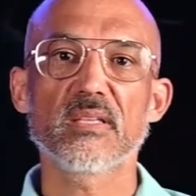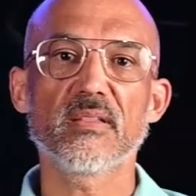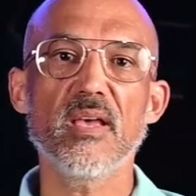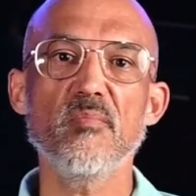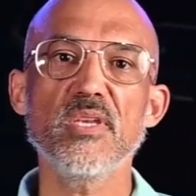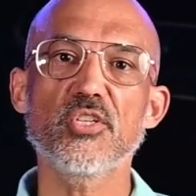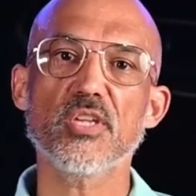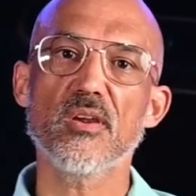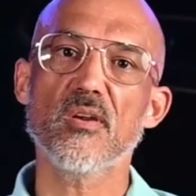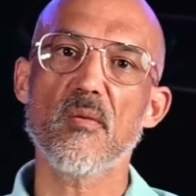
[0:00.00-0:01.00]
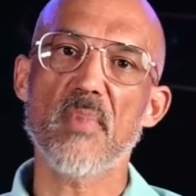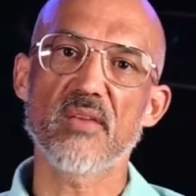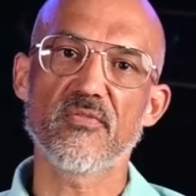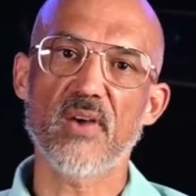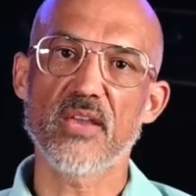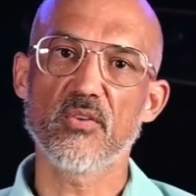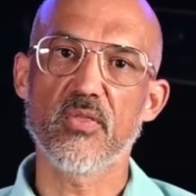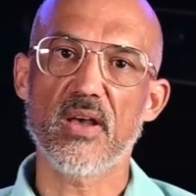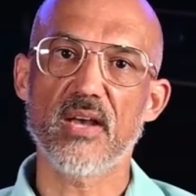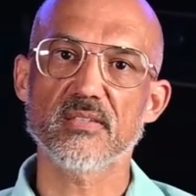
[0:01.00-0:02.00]
Let me share my
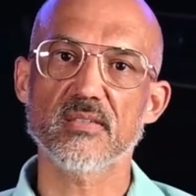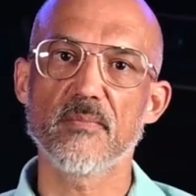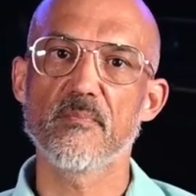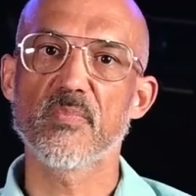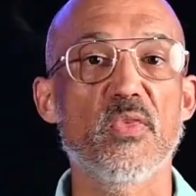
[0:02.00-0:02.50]
final thoughts.